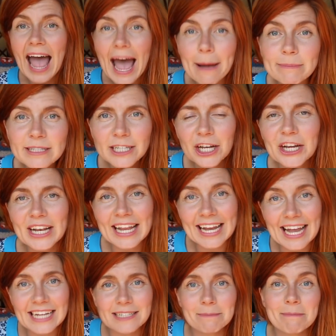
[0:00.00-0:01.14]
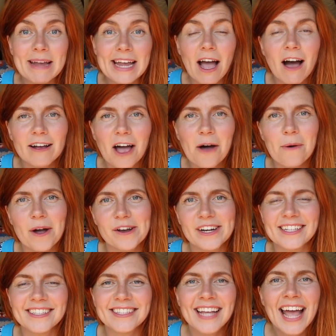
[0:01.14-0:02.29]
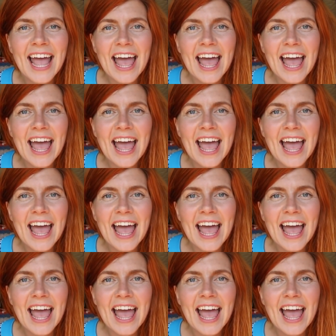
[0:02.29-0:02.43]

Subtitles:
absolutely get to meet our co-owners.